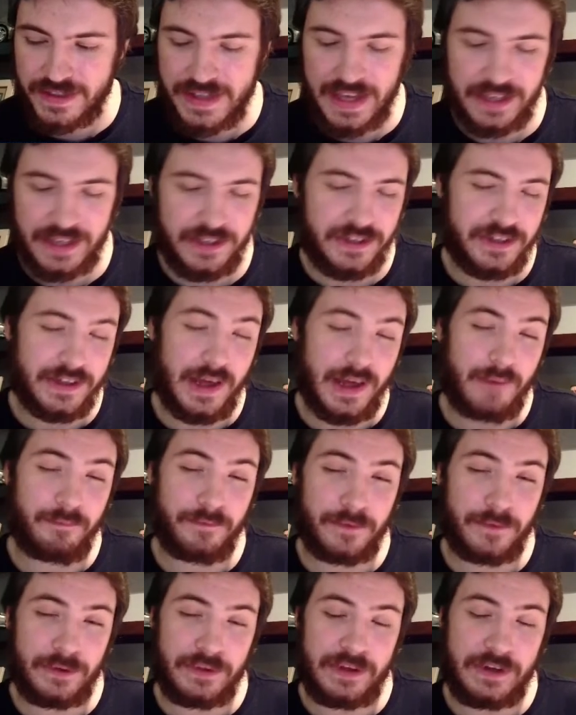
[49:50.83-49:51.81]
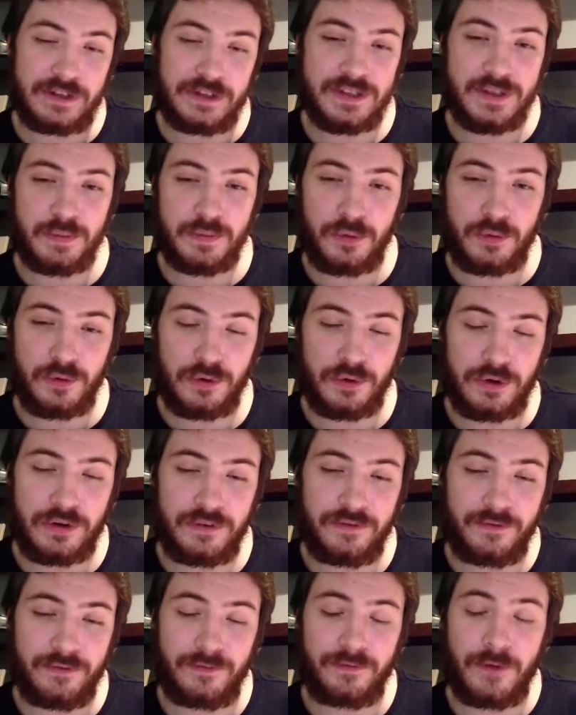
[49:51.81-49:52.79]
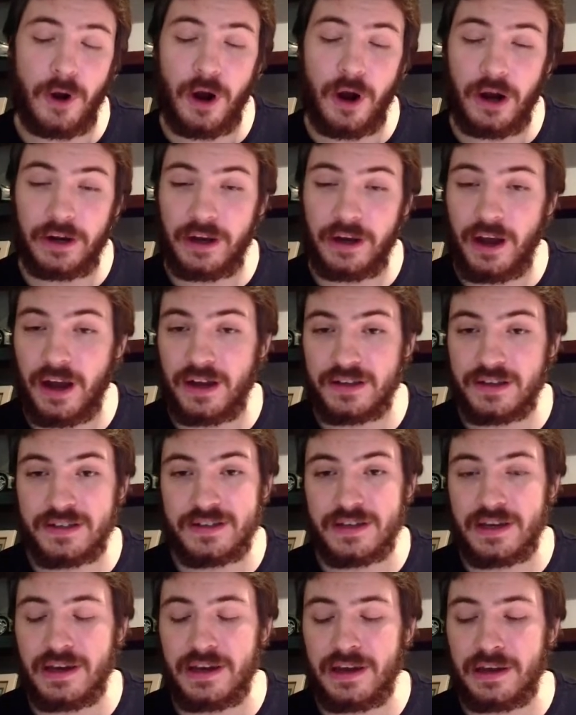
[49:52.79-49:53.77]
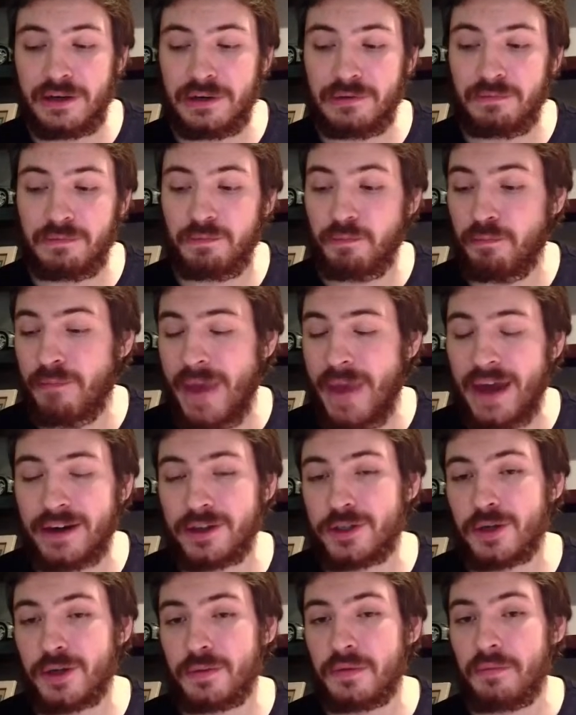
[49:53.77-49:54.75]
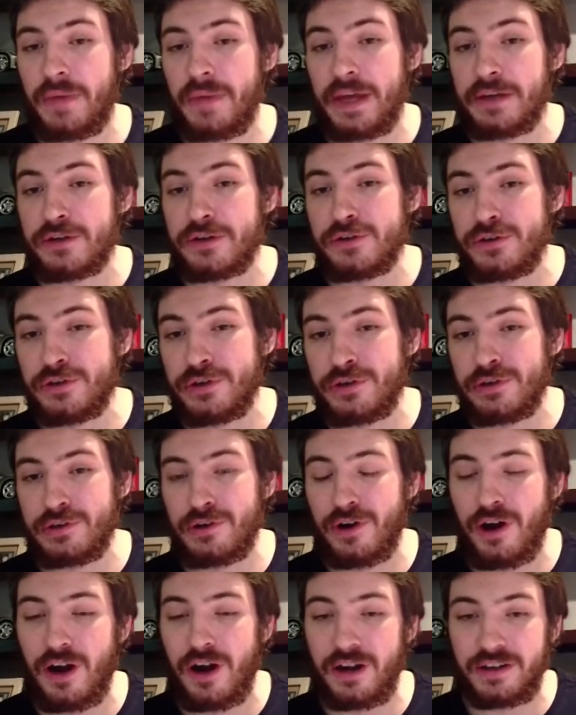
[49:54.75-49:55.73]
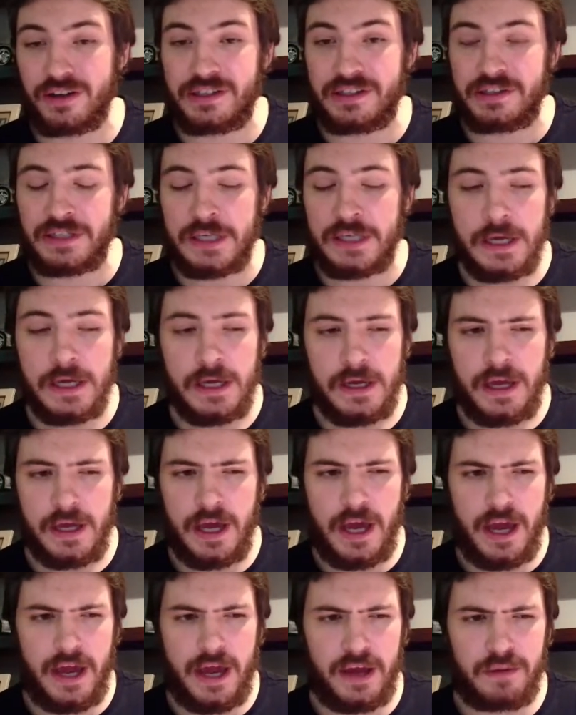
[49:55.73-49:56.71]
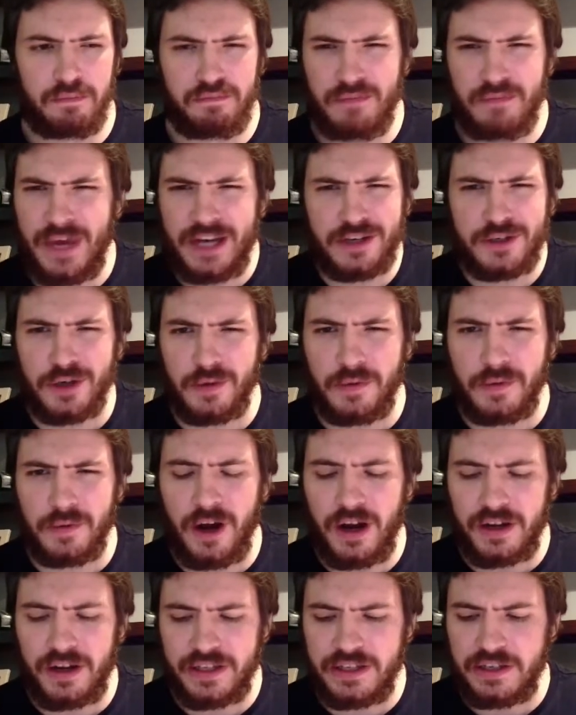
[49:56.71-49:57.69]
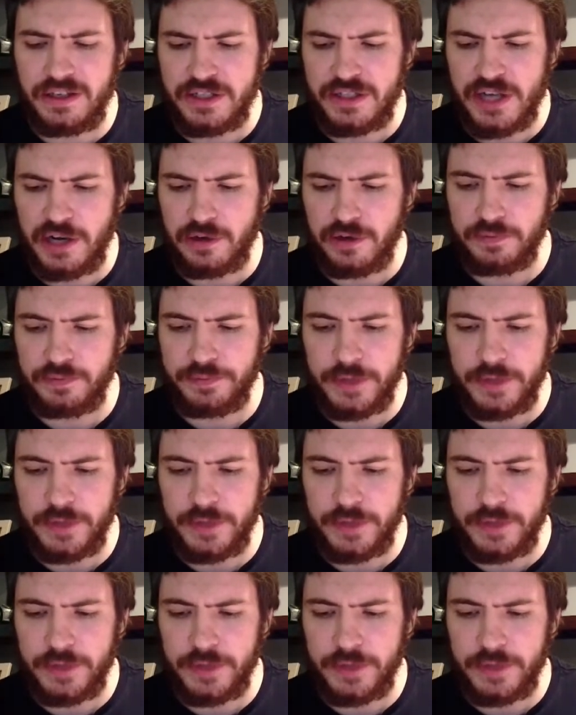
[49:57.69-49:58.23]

Thank you to them for their support on us and Manitoba Major Junior Hockey and Manitoba hockey in general.